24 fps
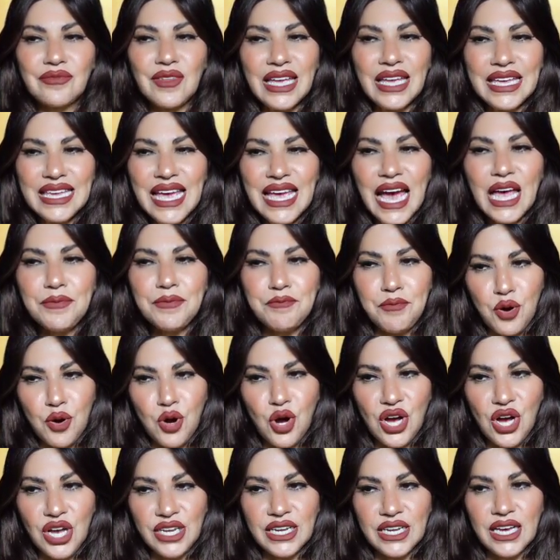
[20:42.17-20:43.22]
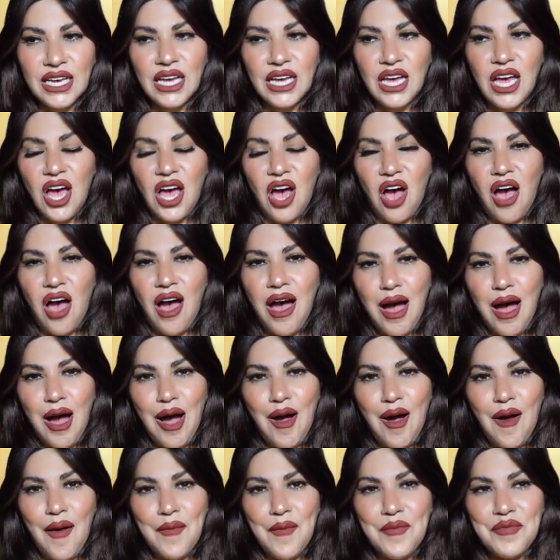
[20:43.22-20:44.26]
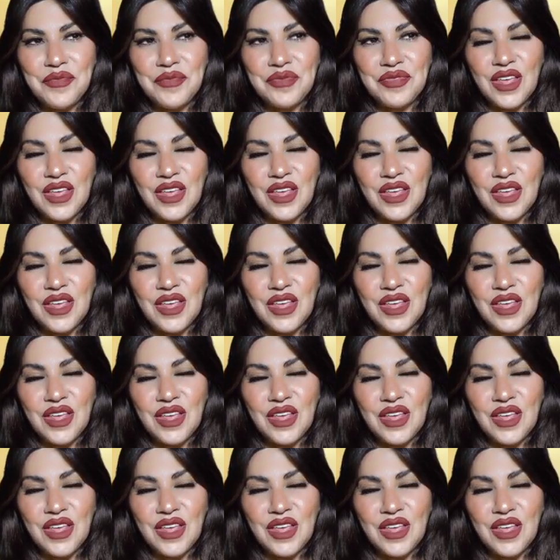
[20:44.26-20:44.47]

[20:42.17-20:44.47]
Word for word: he had put um